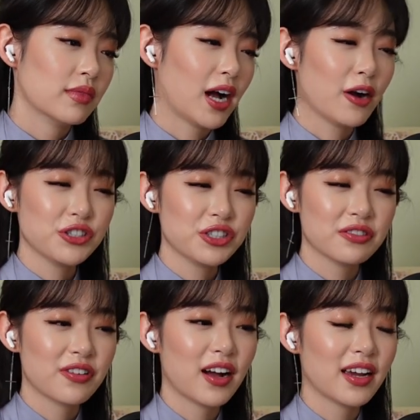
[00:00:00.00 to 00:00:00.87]
How
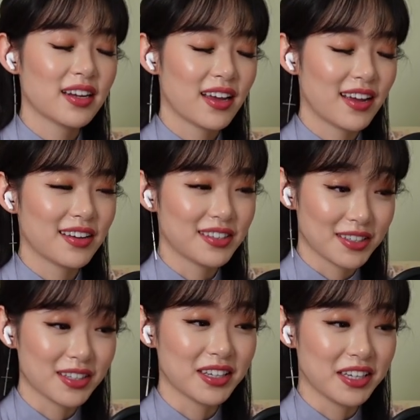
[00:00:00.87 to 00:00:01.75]
would you define
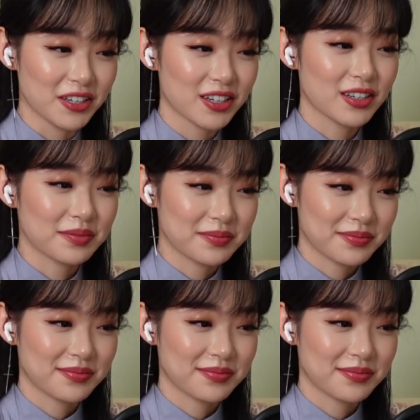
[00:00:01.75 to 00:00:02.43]
a good leader?